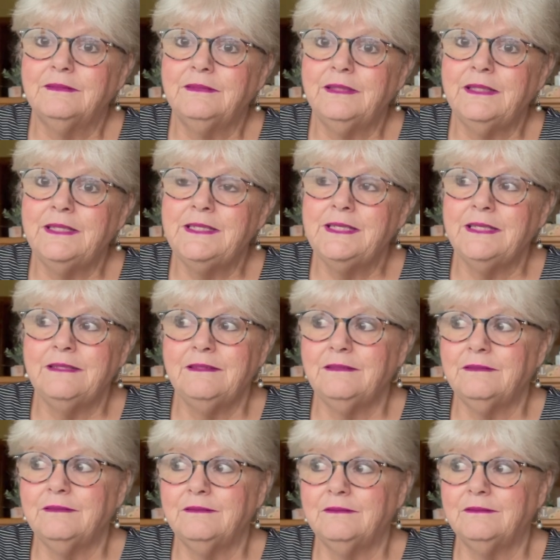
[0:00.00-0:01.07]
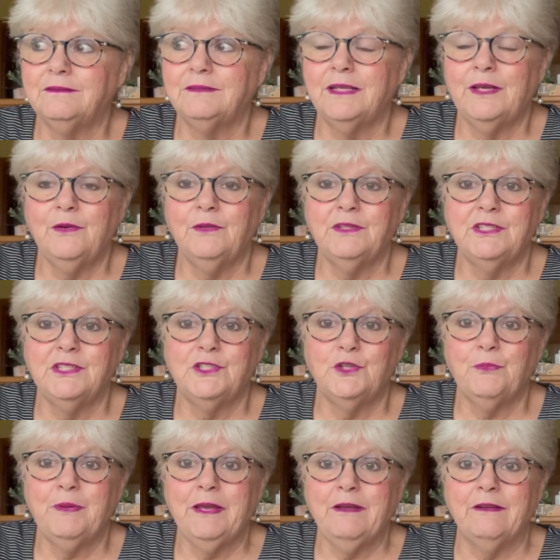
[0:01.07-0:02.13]
it didn't, it
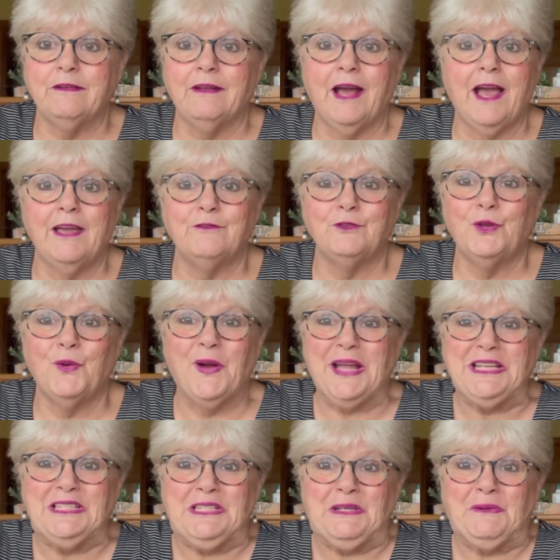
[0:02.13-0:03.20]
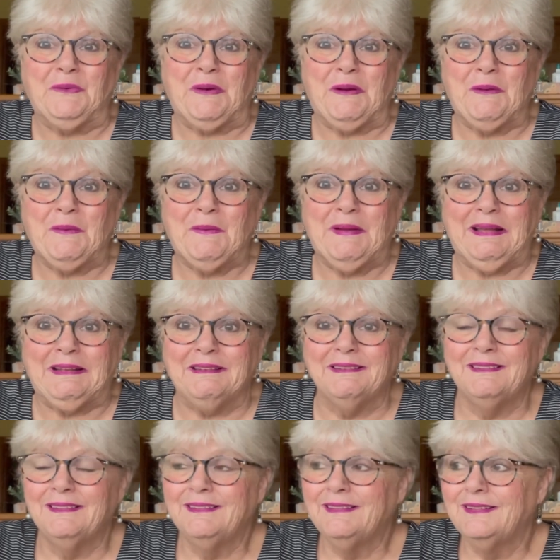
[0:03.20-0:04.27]
disappeared. I have no idea where it went.
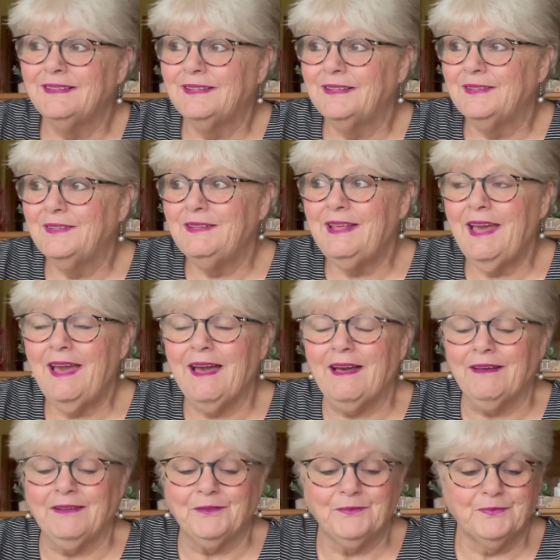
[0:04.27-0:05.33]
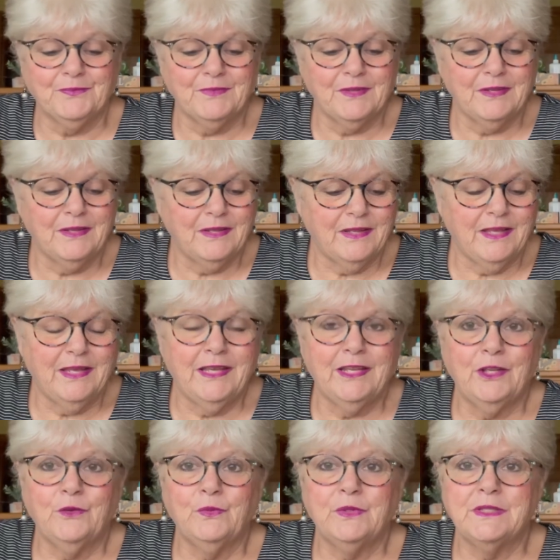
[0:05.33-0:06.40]
Yeah, and
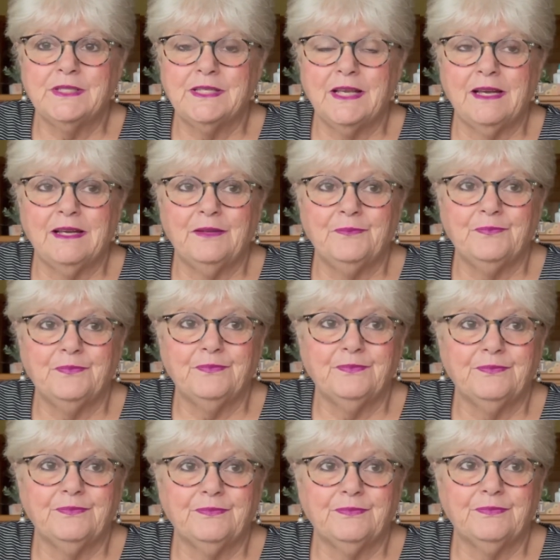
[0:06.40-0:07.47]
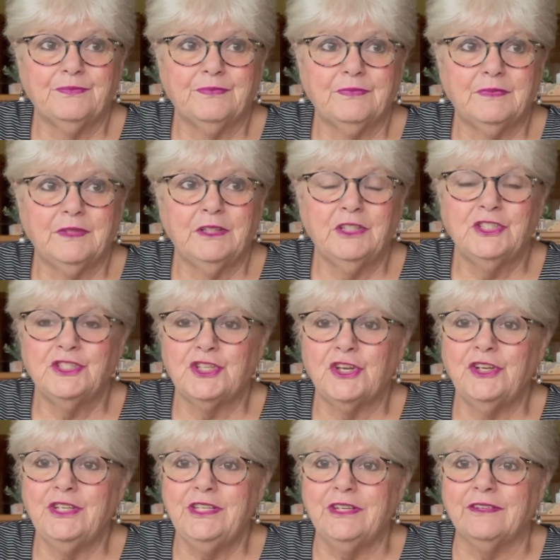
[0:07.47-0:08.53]
it was um,
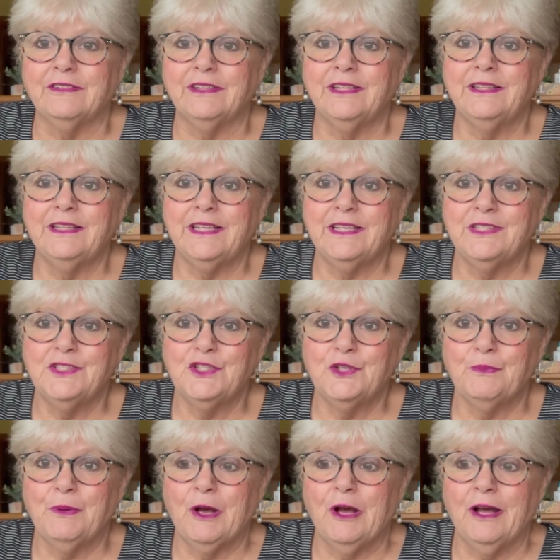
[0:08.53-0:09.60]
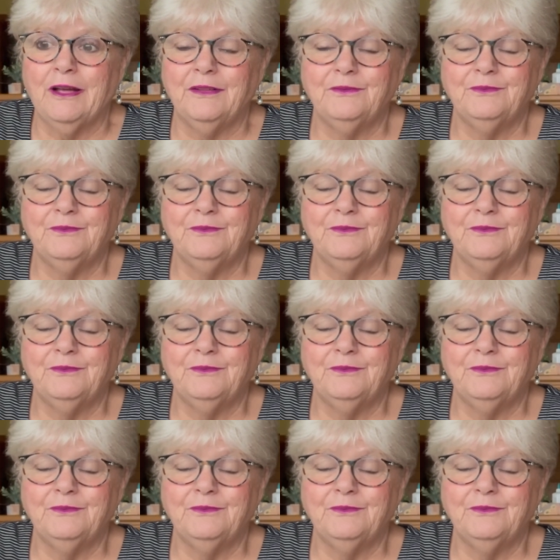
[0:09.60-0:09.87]
lasagna in the Instapot,